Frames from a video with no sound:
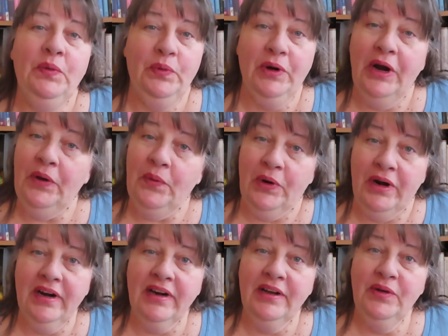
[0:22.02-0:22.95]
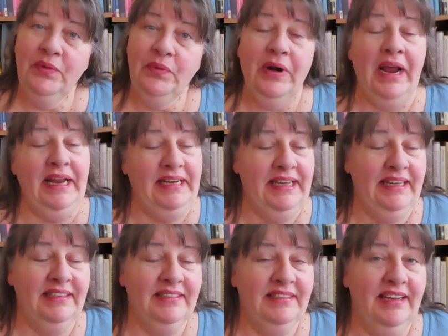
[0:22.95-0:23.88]
where I work, where I
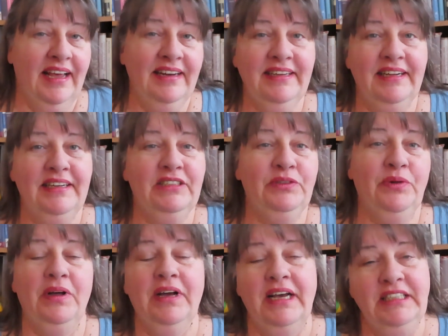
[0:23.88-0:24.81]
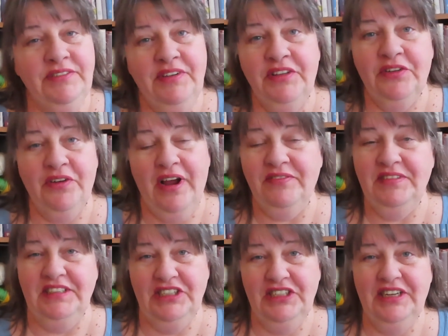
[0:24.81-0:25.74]
knit, and get into all kinds of other
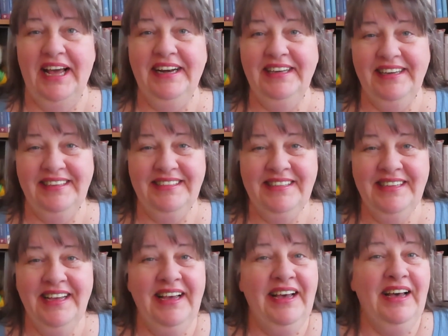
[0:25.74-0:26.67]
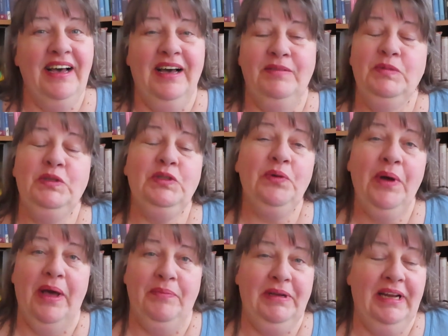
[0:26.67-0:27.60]
crafting shenanigans. I'm so
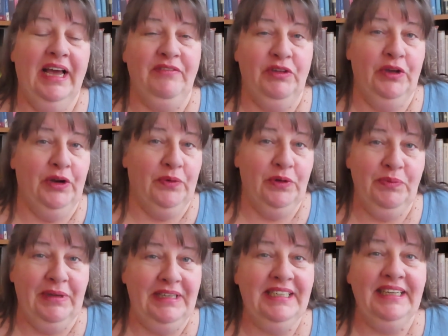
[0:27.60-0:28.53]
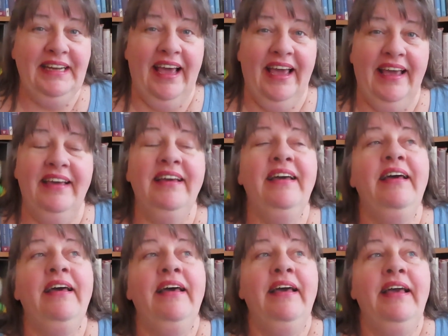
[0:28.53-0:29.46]
happy to have you here with me today.
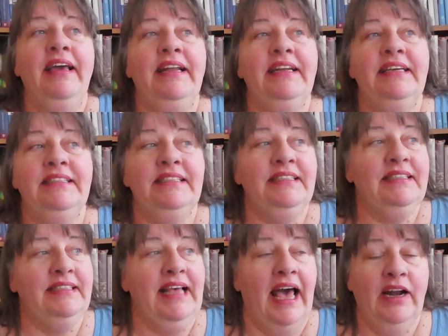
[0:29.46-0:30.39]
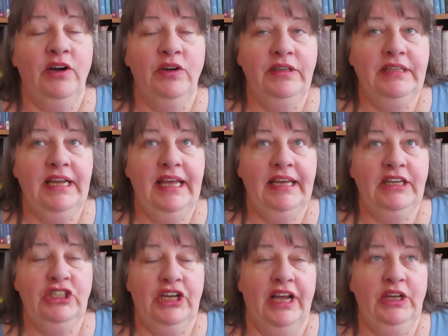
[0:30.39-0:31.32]
It is Saturday,
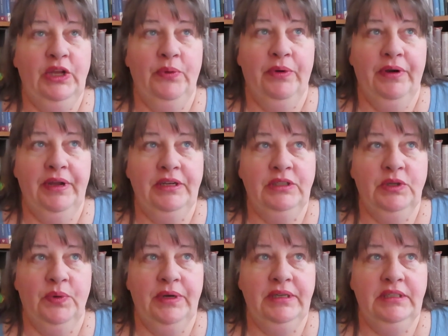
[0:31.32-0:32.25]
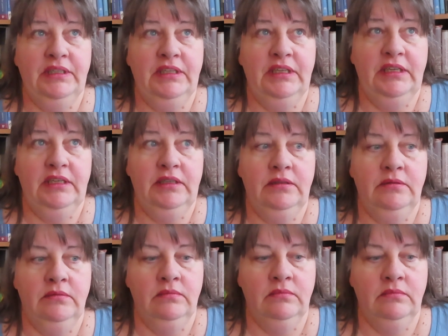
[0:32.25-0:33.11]
January 21st,